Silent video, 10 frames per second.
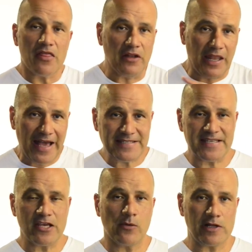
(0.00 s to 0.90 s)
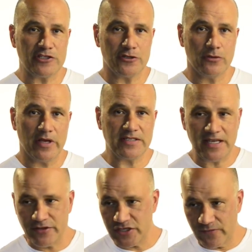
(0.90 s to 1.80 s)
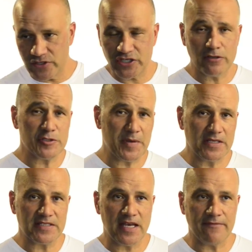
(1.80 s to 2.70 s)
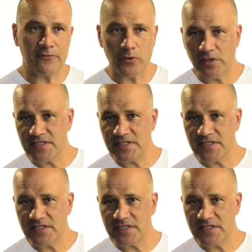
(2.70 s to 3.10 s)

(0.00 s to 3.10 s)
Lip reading: The last thing you want to do is, now that you have your shutter speed set for,